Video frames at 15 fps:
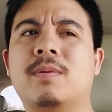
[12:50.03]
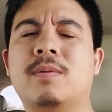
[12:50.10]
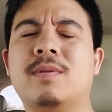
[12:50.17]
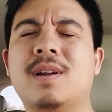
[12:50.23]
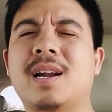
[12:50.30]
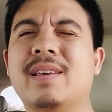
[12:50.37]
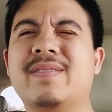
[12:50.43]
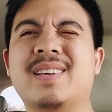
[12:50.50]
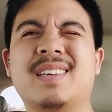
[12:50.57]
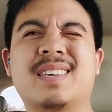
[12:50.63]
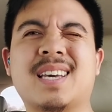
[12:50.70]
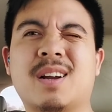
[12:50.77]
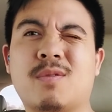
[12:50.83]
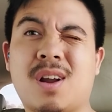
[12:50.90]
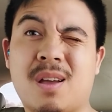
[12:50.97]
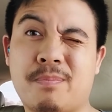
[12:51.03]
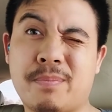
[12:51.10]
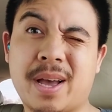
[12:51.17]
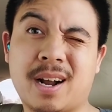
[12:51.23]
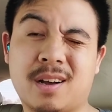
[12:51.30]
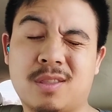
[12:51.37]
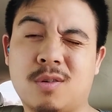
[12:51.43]
not even get right
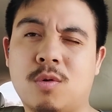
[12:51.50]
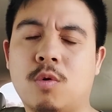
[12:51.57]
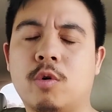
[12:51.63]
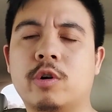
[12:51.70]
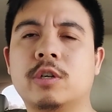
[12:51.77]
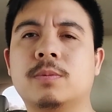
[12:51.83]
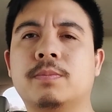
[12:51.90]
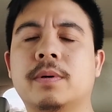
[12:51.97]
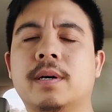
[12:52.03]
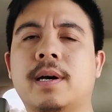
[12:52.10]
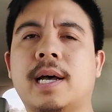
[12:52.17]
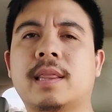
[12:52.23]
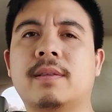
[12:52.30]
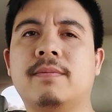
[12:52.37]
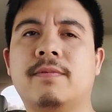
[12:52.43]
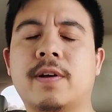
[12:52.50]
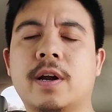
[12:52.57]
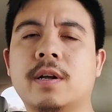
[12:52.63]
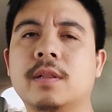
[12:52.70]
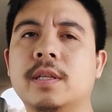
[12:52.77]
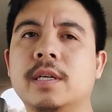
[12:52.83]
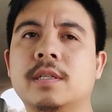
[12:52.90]
back on the horse, but at the
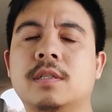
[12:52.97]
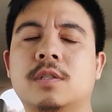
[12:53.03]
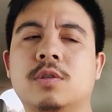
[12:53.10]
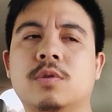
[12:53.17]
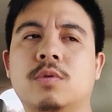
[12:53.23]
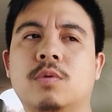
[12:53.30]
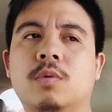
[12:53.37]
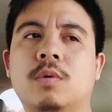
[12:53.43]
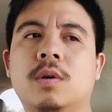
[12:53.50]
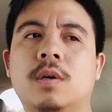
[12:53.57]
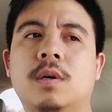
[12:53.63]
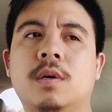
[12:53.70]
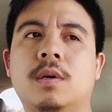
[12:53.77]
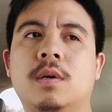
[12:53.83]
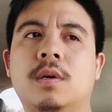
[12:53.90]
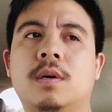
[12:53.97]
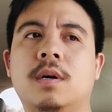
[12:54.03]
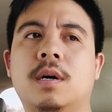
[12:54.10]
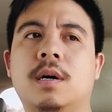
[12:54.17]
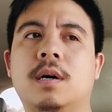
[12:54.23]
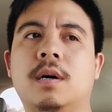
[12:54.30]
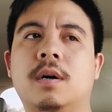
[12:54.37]
very least to
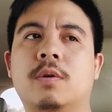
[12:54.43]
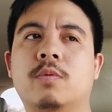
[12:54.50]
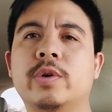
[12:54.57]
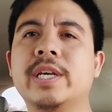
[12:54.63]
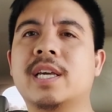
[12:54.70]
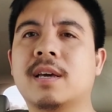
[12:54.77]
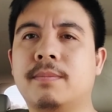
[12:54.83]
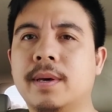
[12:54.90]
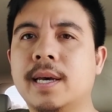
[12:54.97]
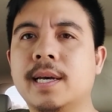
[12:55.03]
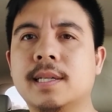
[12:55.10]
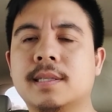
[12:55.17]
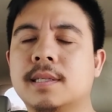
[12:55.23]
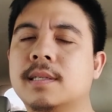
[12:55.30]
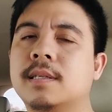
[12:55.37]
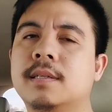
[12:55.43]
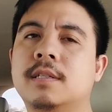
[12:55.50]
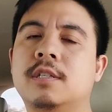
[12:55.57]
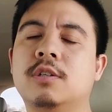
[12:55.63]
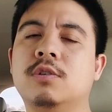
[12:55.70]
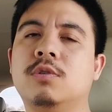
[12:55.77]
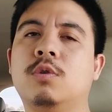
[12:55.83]
recommit,
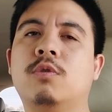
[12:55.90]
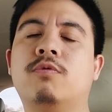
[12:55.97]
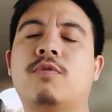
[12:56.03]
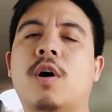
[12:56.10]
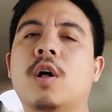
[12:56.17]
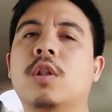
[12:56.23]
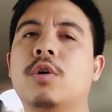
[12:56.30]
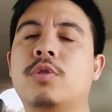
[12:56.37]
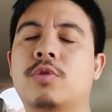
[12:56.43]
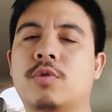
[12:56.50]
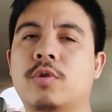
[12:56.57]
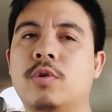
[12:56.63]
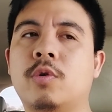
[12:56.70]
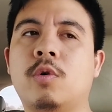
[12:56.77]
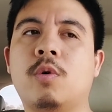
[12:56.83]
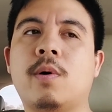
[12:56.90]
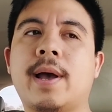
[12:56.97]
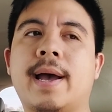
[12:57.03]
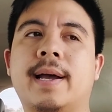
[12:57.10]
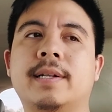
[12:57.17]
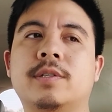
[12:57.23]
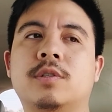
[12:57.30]
to follow through,
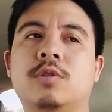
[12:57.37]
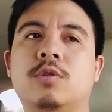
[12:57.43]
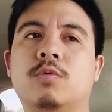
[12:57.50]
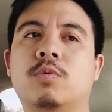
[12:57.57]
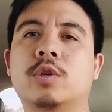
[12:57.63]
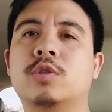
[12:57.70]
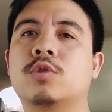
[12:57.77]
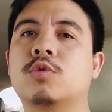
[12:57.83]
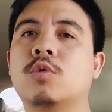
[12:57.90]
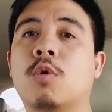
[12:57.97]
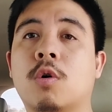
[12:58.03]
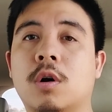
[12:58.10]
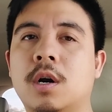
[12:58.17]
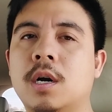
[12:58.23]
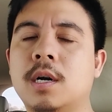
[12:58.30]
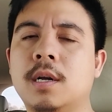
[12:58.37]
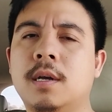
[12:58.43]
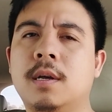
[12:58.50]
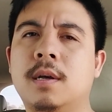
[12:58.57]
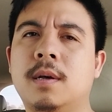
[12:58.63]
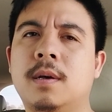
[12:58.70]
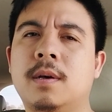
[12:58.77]
and to restore,
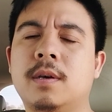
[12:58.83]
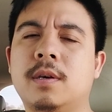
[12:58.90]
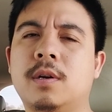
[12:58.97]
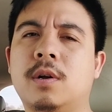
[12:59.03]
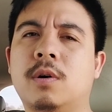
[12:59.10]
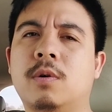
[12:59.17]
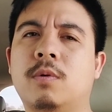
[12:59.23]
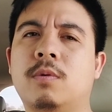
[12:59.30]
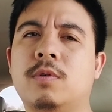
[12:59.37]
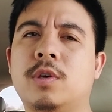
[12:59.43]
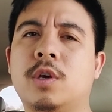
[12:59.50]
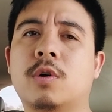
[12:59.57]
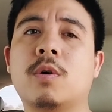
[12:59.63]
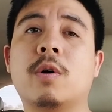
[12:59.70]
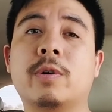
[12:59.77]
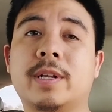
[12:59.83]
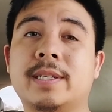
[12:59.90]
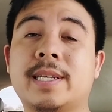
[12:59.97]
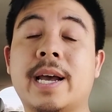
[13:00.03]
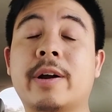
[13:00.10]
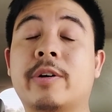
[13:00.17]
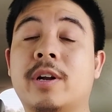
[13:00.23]
your own
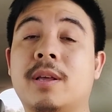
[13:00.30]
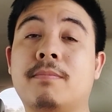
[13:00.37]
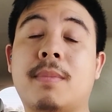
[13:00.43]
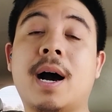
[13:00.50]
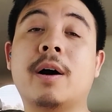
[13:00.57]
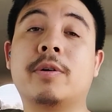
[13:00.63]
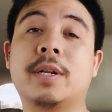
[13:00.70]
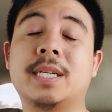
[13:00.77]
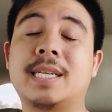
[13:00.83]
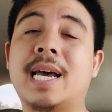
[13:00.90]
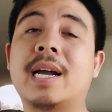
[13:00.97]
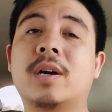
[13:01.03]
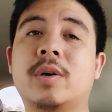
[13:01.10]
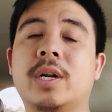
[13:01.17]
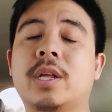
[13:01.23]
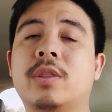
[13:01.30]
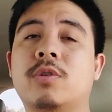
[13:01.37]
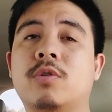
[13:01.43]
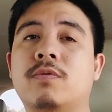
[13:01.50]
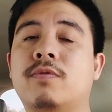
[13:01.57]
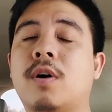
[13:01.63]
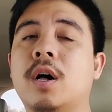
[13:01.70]
integrity, my own integrity,
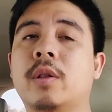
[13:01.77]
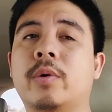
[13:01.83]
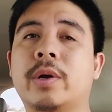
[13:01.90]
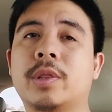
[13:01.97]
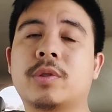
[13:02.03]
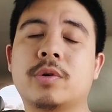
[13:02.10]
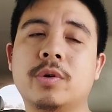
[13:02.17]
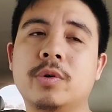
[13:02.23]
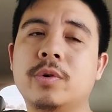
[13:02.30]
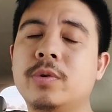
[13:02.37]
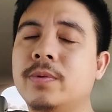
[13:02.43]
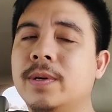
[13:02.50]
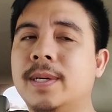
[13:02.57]
through following through,